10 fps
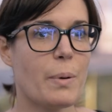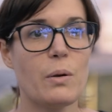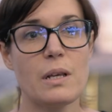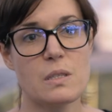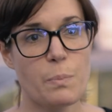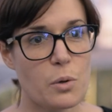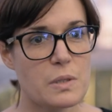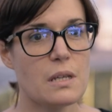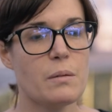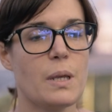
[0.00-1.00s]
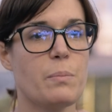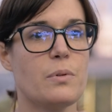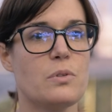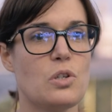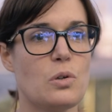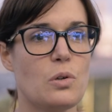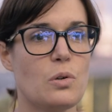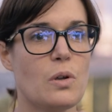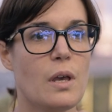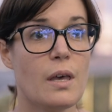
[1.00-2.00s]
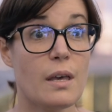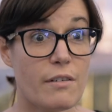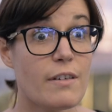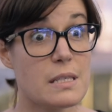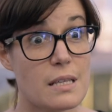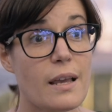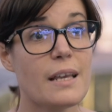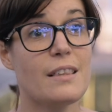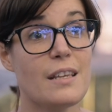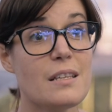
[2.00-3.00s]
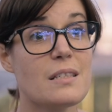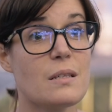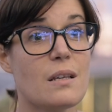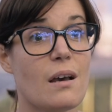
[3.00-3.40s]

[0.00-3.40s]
about exposing people to events like this